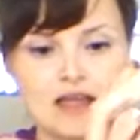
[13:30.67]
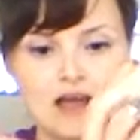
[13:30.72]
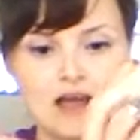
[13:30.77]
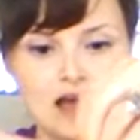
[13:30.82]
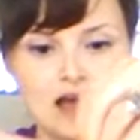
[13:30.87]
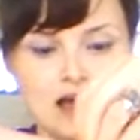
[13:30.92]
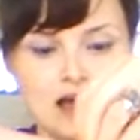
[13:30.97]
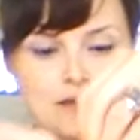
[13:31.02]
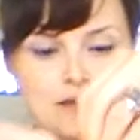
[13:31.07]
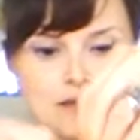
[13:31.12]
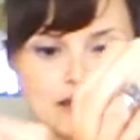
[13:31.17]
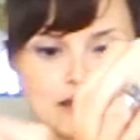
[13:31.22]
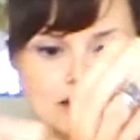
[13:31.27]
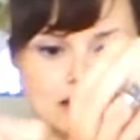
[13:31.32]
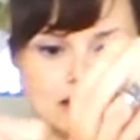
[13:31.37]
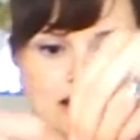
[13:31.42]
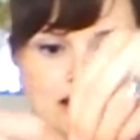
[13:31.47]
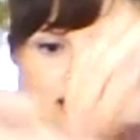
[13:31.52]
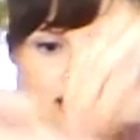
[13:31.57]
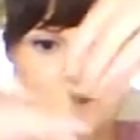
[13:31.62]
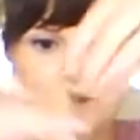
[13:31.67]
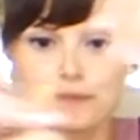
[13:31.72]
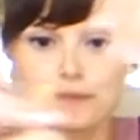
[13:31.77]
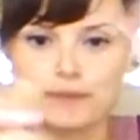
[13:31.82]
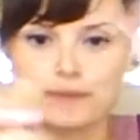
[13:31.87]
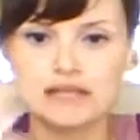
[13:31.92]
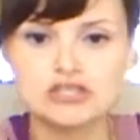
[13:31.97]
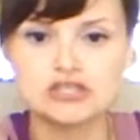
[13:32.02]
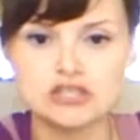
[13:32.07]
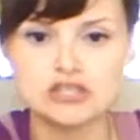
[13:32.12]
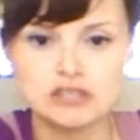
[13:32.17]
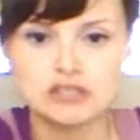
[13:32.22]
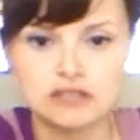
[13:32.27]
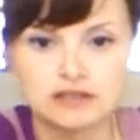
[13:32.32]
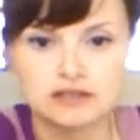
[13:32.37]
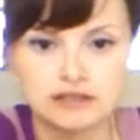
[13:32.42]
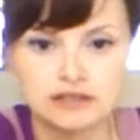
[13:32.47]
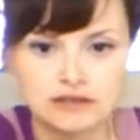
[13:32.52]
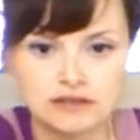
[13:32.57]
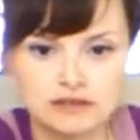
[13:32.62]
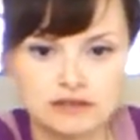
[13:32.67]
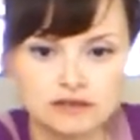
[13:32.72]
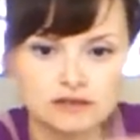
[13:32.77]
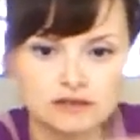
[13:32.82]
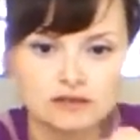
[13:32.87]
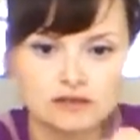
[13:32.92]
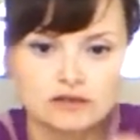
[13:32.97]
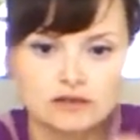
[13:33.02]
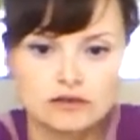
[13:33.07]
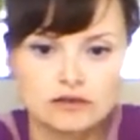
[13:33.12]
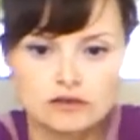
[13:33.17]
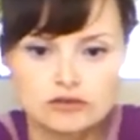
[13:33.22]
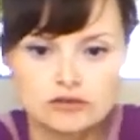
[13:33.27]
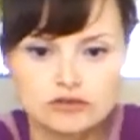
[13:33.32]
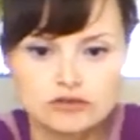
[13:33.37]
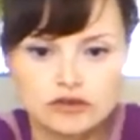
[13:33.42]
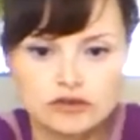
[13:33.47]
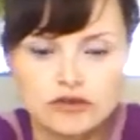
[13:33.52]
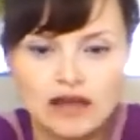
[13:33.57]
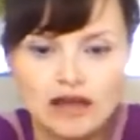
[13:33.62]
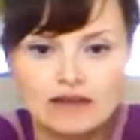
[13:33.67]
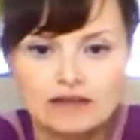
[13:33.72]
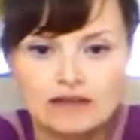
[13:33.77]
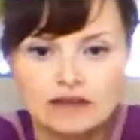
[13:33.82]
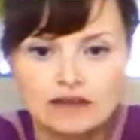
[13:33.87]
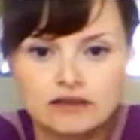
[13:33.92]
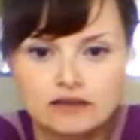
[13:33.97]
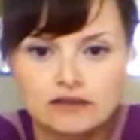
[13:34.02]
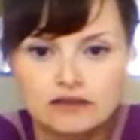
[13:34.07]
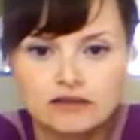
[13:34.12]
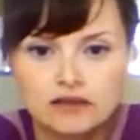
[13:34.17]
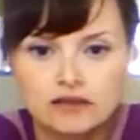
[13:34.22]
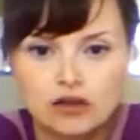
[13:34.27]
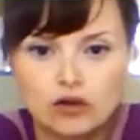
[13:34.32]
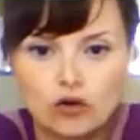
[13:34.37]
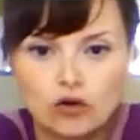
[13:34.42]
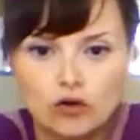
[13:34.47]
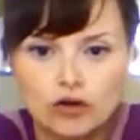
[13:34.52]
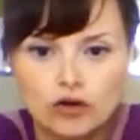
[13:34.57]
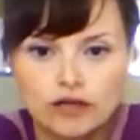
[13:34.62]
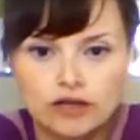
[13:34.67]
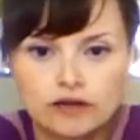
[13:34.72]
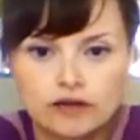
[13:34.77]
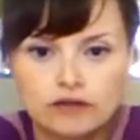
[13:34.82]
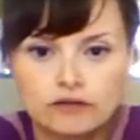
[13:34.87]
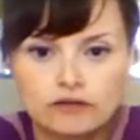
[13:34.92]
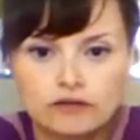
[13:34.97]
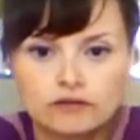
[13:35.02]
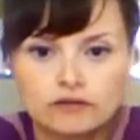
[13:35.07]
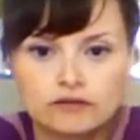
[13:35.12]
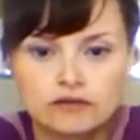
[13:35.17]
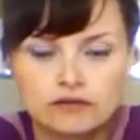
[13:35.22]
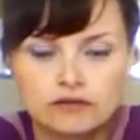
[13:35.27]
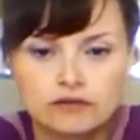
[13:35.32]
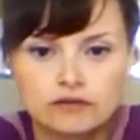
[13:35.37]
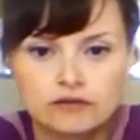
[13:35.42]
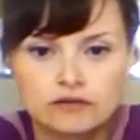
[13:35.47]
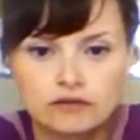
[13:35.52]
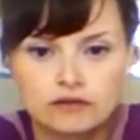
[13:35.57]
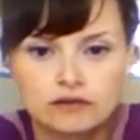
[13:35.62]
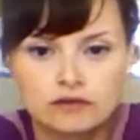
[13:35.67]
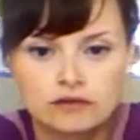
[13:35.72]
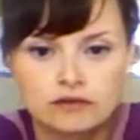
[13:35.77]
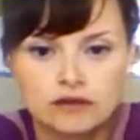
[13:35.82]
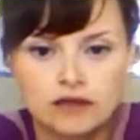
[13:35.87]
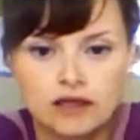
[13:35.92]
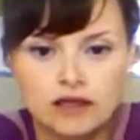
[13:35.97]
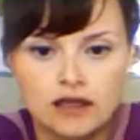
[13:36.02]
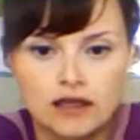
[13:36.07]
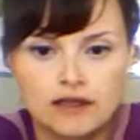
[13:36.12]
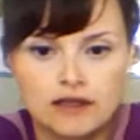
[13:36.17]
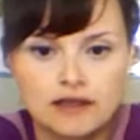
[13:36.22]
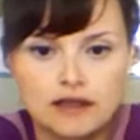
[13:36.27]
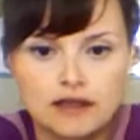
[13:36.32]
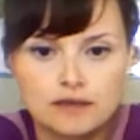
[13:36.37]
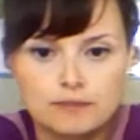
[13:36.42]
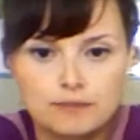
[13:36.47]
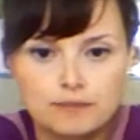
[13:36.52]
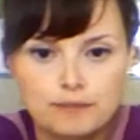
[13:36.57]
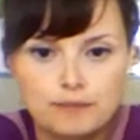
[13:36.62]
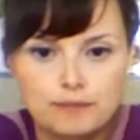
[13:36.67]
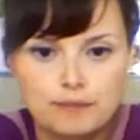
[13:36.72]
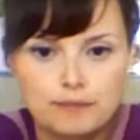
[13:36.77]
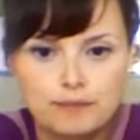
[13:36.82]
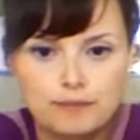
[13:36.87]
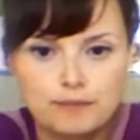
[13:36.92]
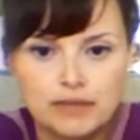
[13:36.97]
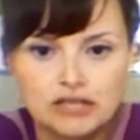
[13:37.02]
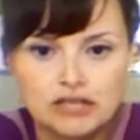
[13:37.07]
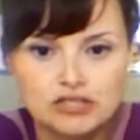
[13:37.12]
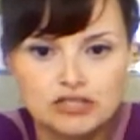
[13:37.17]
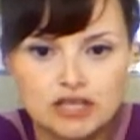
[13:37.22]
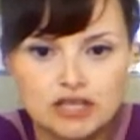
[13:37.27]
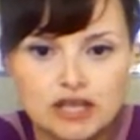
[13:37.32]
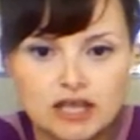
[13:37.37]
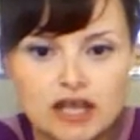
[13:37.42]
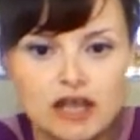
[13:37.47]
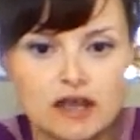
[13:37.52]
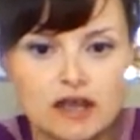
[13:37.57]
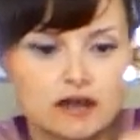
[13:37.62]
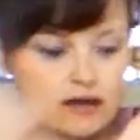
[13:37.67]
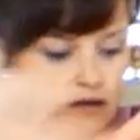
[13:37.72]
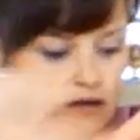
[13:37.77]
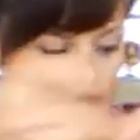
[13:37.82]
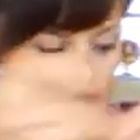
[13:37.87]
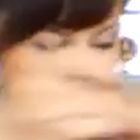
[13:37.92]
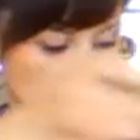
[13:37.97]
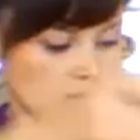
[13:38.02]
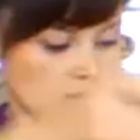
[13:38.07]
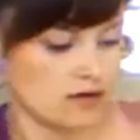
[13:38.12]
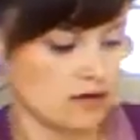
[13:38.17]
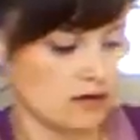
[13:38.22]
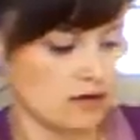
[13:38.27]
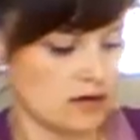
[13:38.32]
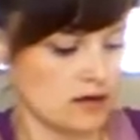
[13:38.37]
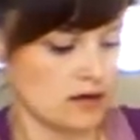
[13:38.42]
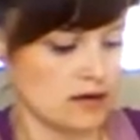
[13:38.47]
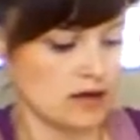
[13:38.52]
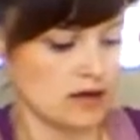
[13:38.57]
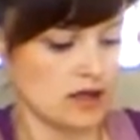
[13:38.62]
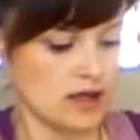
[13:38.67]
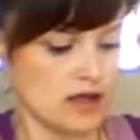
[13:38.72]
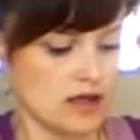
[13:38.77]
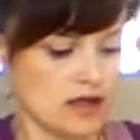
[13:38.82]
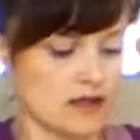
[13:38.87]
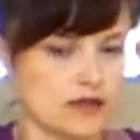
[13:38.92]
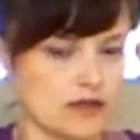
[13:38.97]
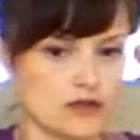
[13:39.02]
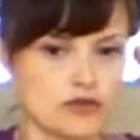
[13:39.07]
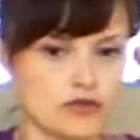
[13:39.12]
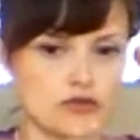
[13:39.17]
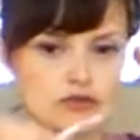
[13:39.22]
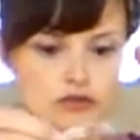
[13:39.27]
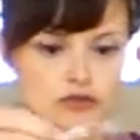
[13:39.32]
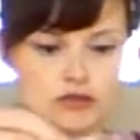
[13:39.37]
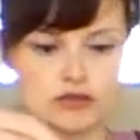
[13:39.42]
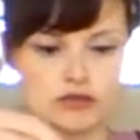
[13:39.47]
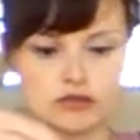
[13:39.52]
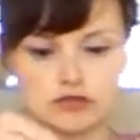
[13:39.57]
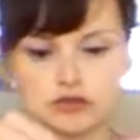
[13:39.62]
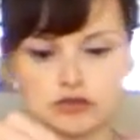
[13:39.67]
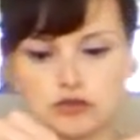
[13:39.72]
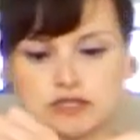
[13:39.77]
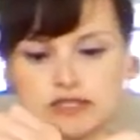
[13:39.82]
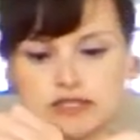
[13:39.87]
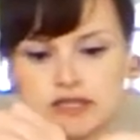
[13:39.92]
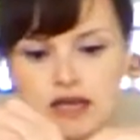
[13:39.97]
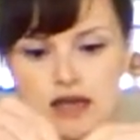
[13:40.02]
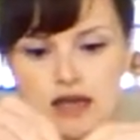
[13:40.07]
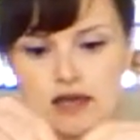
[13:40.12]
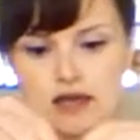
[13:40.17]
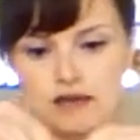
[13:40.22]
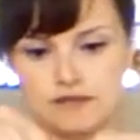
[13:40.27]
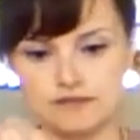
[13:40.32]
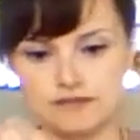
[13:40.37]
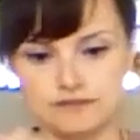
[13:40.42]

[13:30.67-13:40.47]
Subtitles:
And then kind of pinch it. So you have it accordion. And then pinch it again. And then you use a little twist tie.